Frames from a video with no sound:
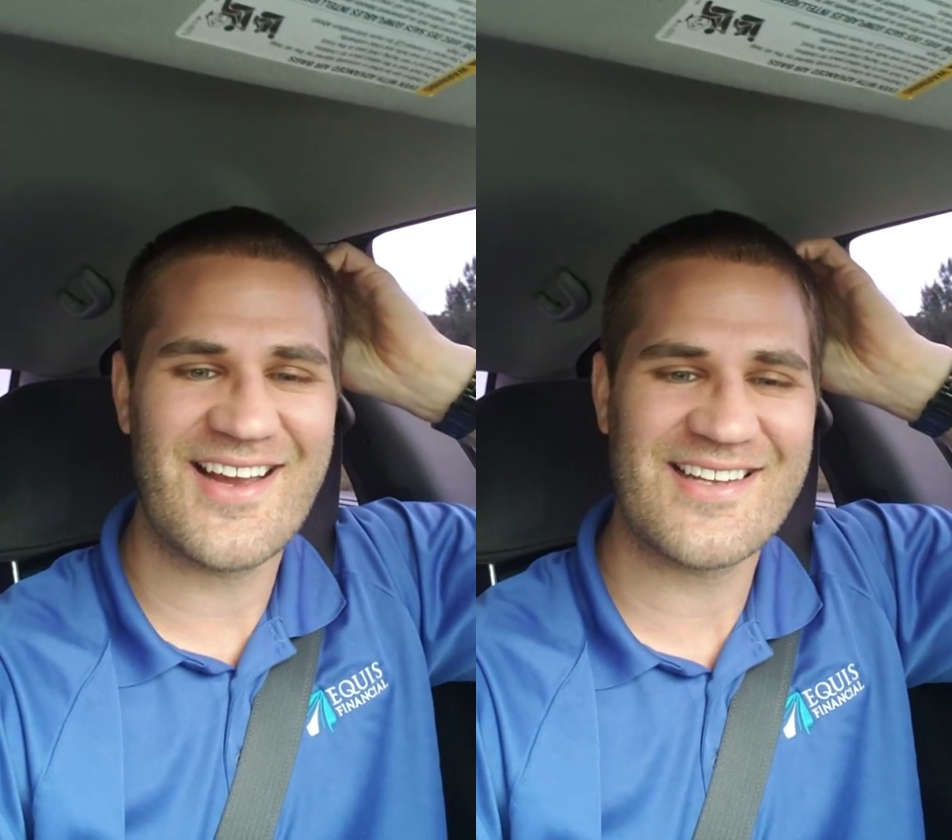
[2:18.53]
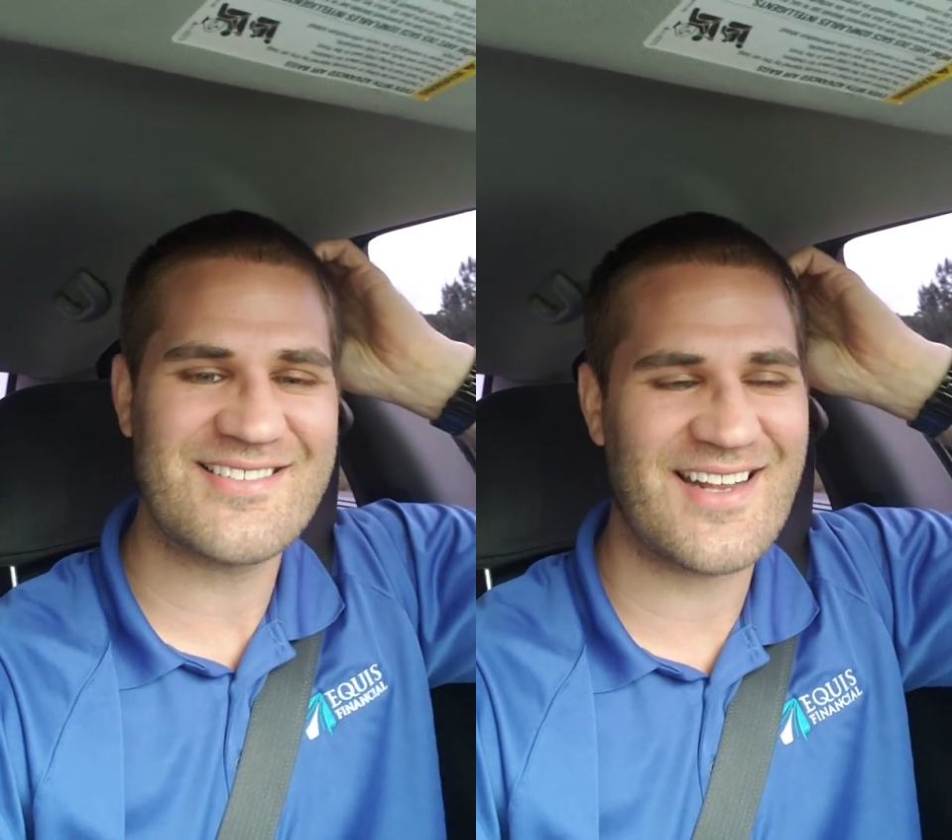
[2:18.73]

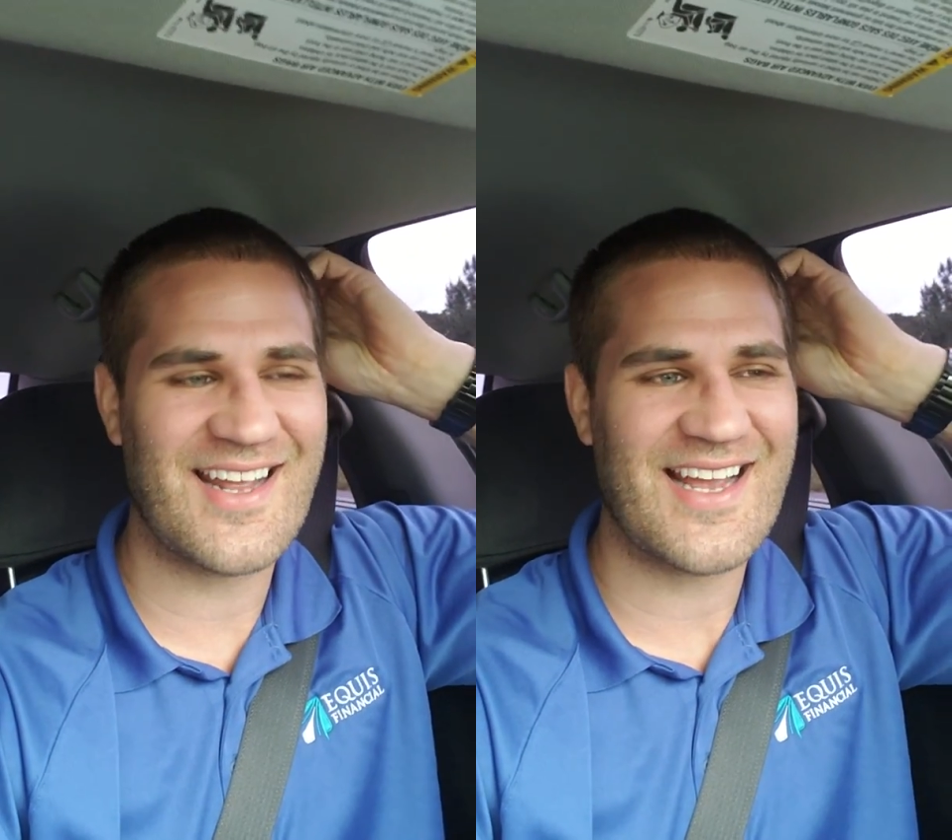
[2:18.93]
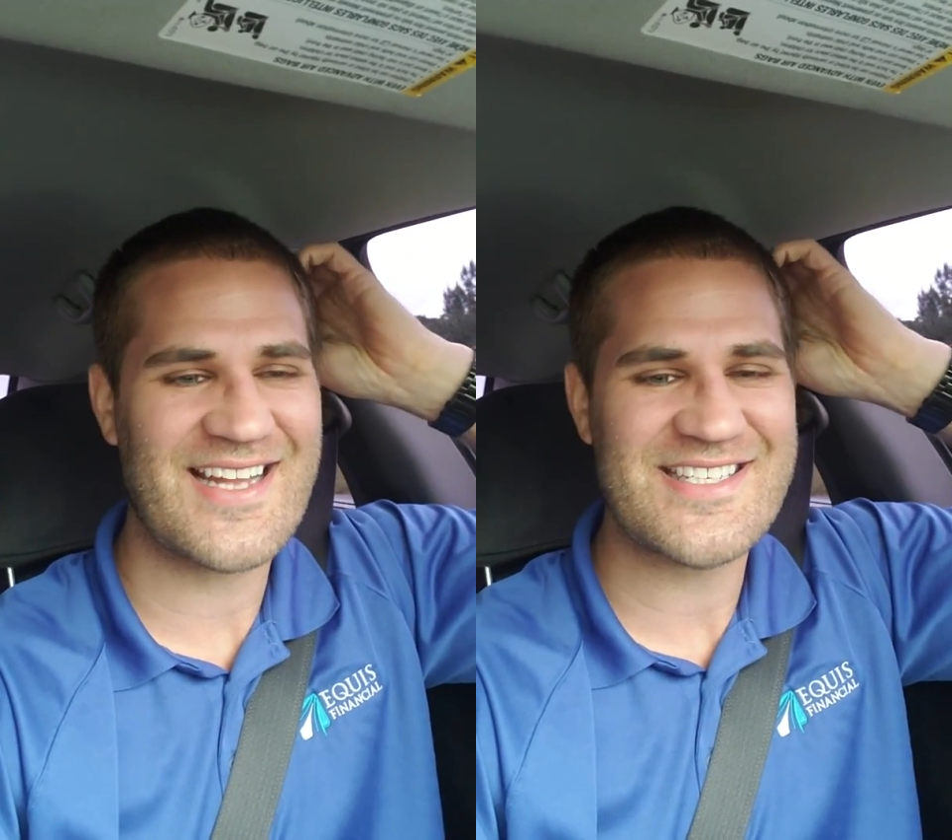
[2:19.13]
I said,
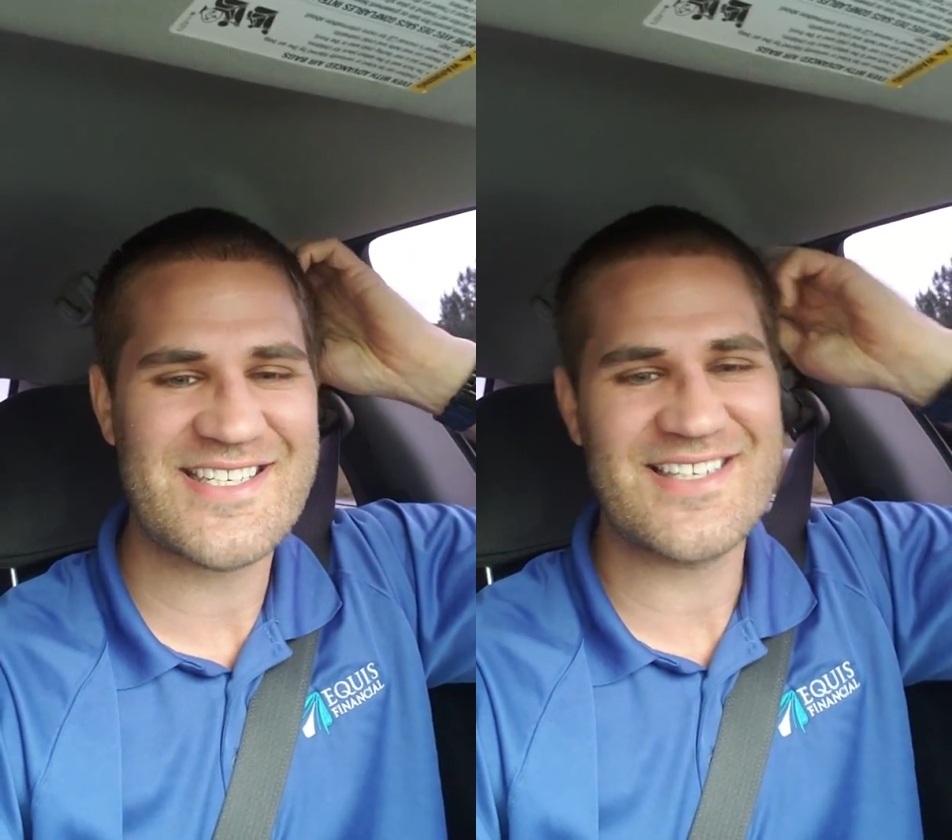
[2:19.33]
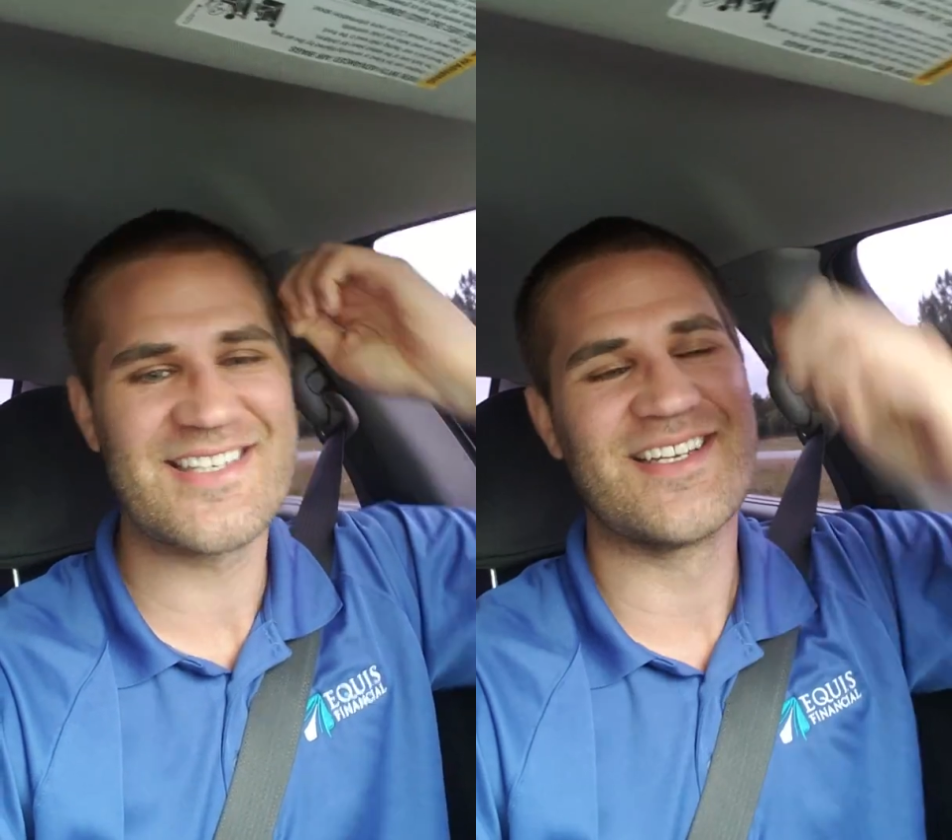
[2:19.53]
I got
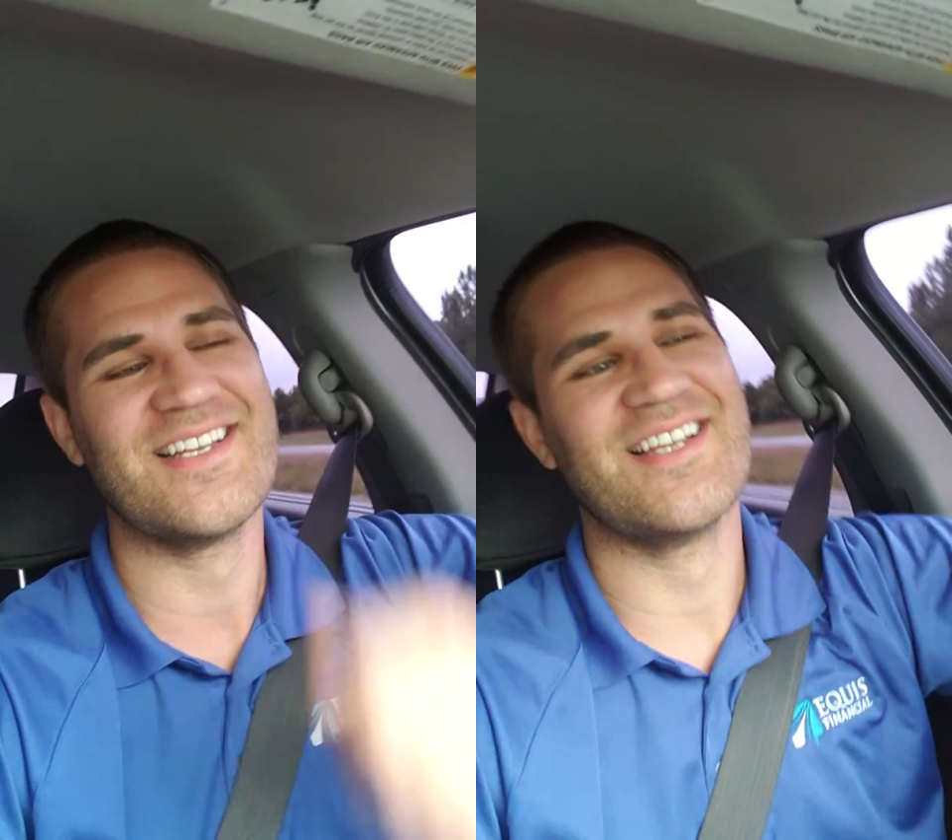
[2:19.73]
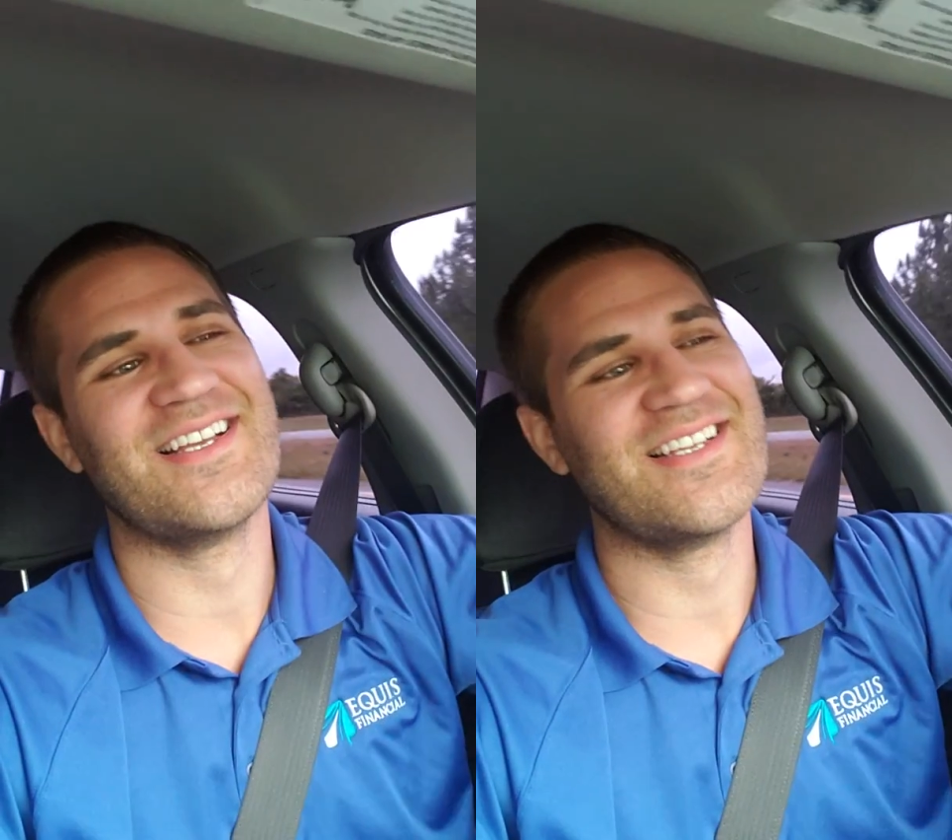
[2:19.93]
you.
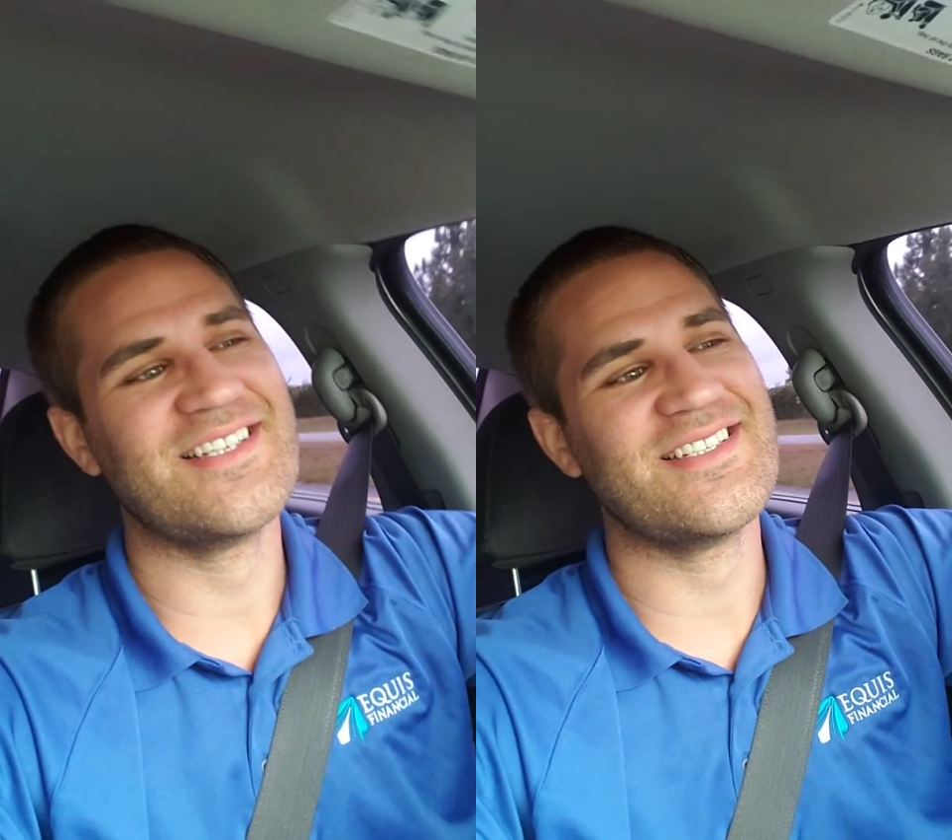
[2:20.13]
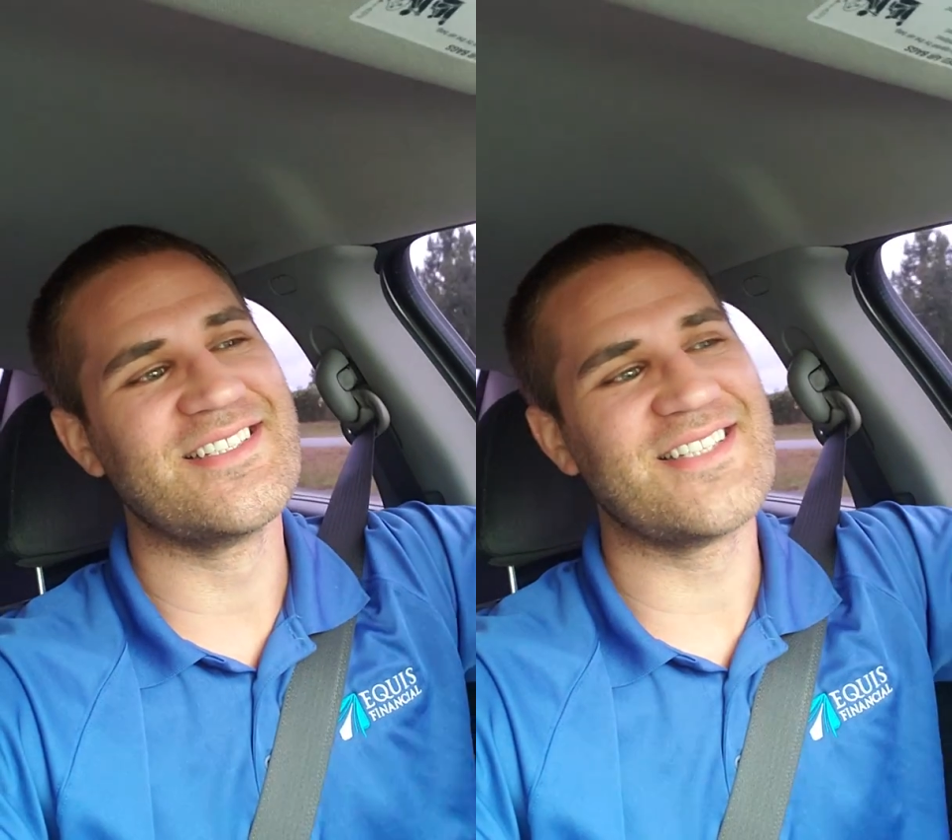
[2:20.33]

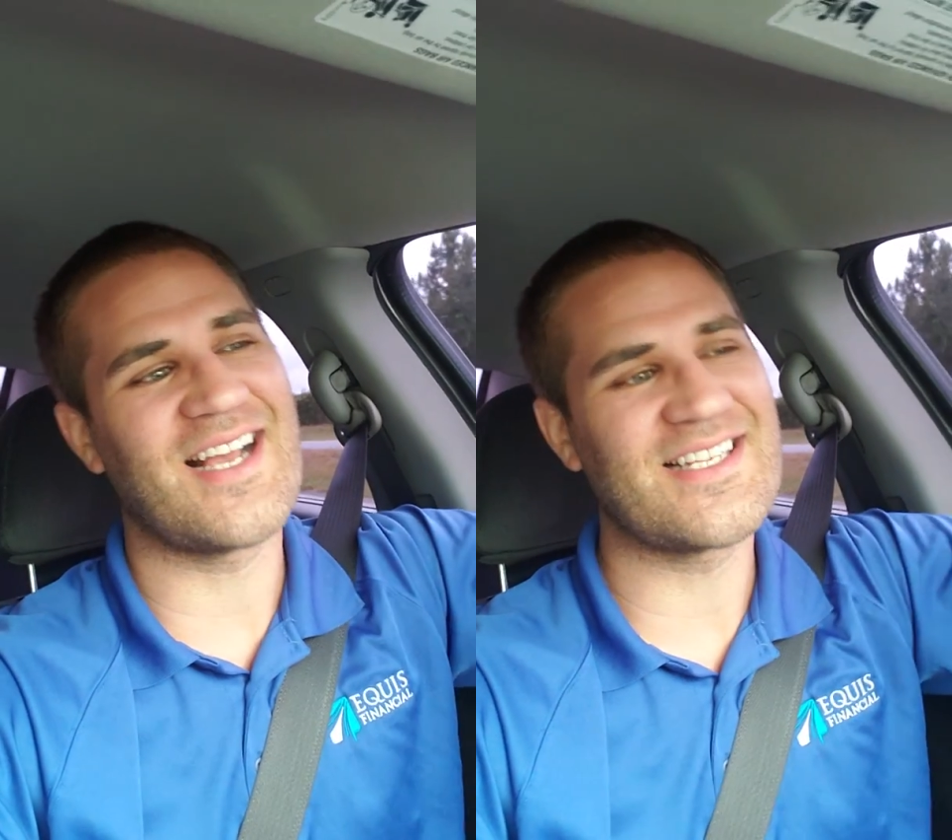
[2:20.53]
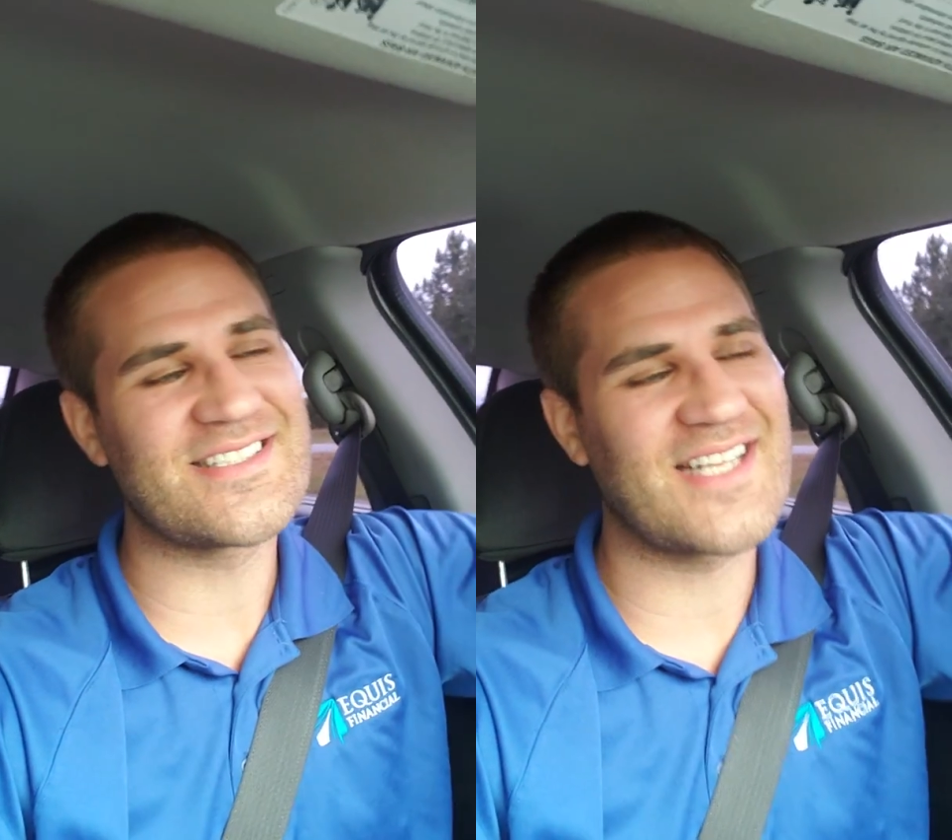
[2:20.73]

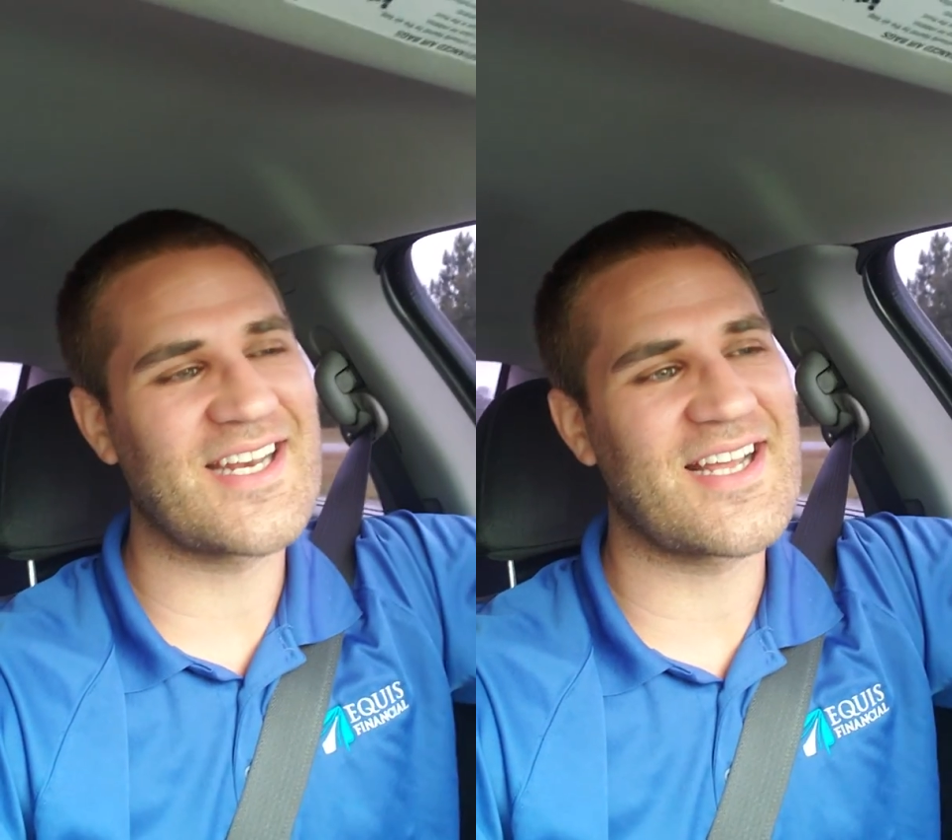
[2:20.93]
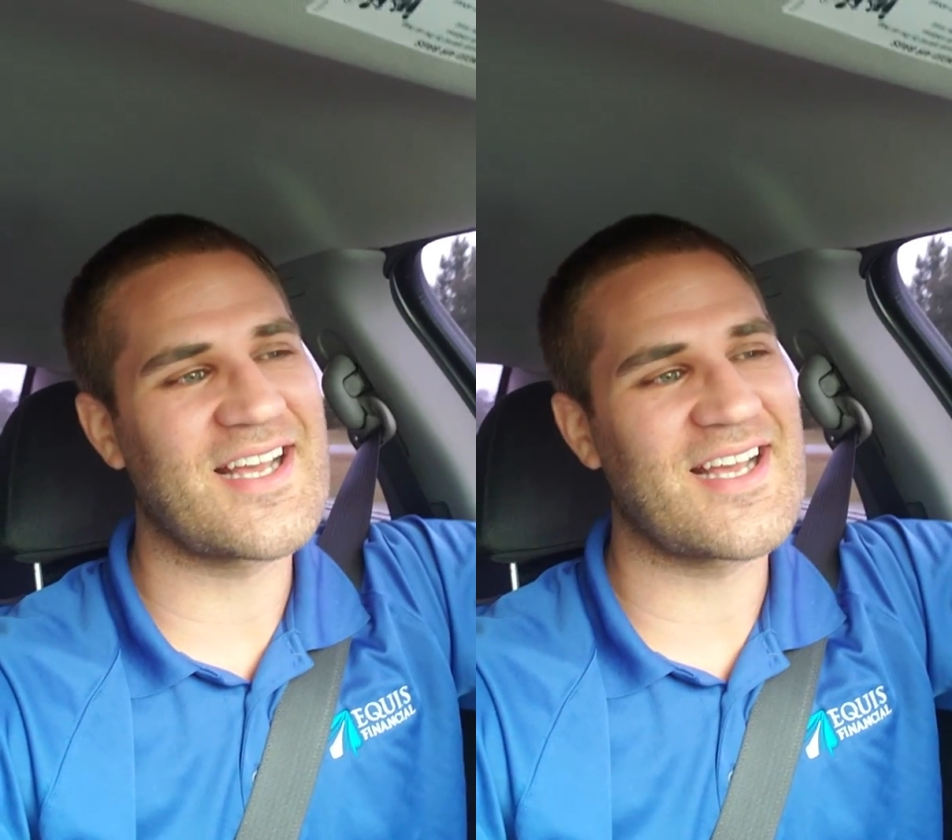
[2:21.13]
I said,